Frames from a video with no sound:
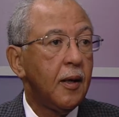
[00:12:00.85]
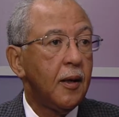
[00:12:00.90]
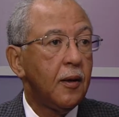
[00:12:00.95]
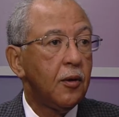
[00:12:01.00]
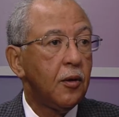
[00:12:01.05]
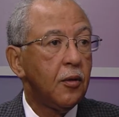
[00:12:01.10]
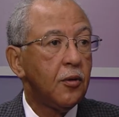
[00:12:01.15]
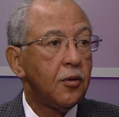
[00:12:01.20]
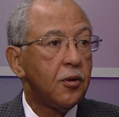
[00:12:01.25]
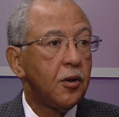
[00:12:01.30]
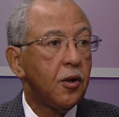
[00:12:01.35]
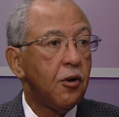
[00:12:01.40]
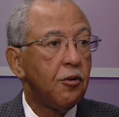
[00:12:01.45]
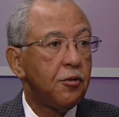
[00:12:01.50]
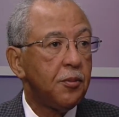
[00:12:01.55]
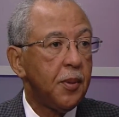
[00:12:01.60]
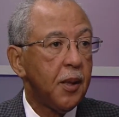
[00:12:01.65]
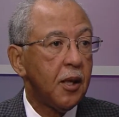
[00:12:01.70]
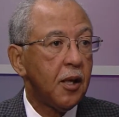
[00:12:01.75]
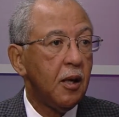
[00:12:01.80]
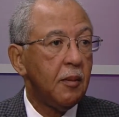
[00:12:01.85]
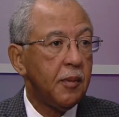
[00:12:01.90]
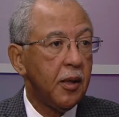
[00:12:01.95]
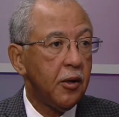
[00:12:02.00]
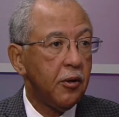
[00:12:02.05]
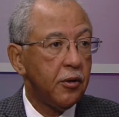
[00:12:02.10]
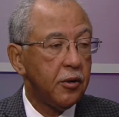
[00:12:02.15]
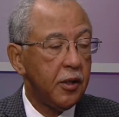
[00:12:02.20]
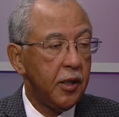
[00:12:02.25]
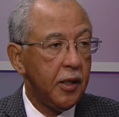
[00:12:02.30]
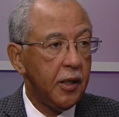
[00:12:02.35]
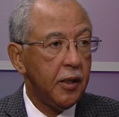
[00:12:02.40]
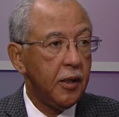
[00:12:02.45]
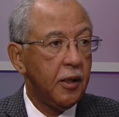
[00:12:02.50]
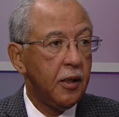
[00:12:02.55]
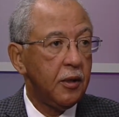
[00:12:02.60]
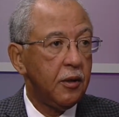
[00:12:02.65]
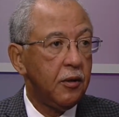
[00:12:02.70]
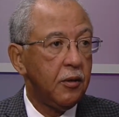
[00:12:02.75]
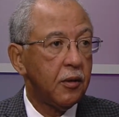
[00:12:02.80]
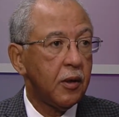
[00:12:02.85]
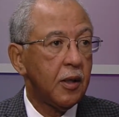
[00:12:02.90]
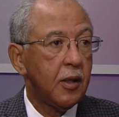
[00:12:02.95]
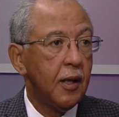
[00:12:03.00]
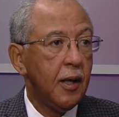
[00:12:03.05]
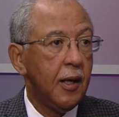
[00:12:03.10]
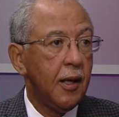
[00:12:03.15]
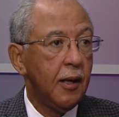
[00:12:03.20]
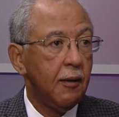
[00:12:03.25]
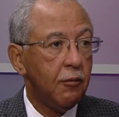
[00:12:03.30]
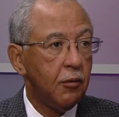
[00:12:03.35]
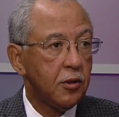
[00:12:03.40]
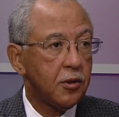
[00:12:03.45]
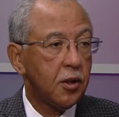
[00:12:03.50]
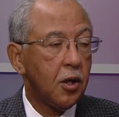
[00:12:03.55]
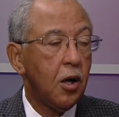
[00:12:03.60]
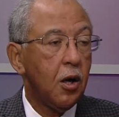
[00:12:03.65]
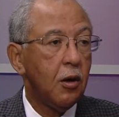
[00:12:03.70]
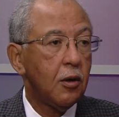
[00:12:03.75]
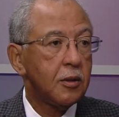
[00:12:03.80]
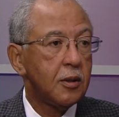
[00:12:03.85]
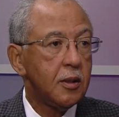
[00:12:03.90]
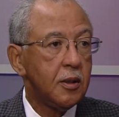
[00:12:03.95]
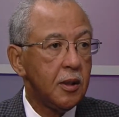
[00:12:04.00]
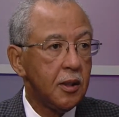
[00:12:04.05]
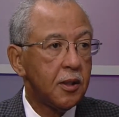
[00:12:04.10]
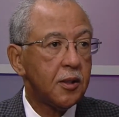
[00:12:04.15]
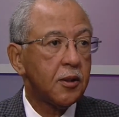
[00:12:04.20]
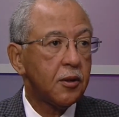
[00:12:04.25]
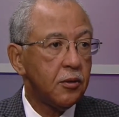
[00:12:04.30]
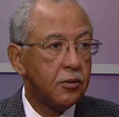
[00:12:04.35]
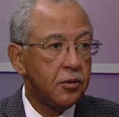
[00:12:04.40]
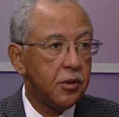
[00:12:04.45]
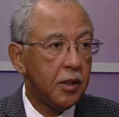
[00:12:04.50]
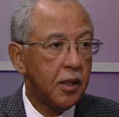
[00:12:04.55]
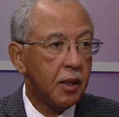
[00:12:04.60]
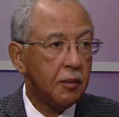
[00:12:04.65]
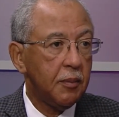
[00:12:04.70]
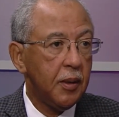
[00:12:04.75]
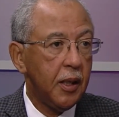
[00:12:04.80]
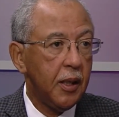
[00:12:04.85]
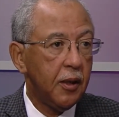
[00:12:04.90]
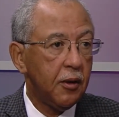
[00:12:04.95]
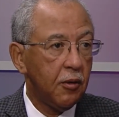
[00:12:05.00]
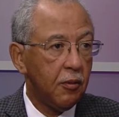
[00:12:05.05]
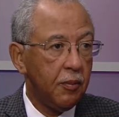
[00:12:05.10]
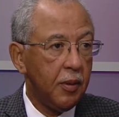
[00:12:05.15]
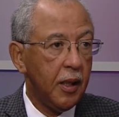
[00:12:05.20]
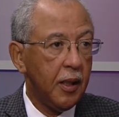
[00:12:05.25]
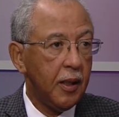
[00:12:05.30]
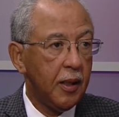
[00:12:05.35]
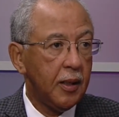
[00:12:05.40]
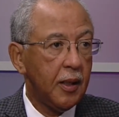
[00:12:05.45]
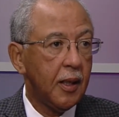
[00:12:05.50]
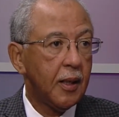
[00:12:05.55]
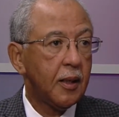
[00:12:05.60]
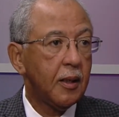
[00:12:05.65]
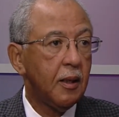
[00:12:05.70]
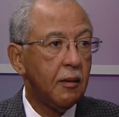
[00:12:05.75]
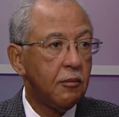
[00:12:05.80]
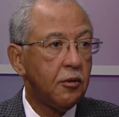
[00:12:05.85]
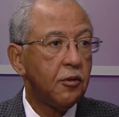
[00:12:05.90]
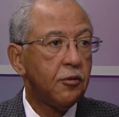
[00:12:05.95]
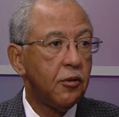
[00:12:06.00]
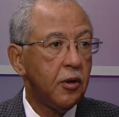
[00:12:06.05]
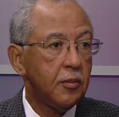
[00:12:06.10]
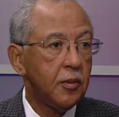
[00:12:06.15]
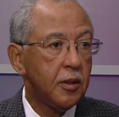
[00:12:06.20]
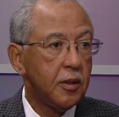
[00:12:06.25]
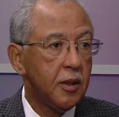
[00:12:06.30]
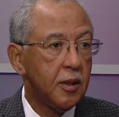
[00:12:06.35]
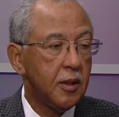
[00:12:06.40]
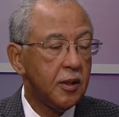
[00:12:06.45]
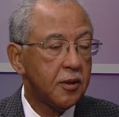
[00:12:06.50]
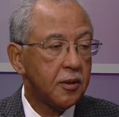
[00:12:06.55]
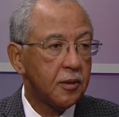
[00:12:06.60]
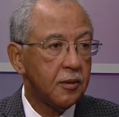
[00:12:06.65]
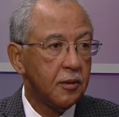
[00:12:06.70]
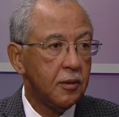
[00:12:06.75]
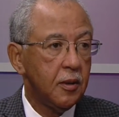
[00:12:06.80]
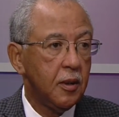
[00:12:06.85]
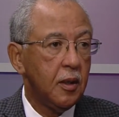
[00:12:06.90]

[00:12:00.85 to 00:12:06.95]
those nerves become irritated and you can have what's called discogenic pain, or pain that comes from the disc.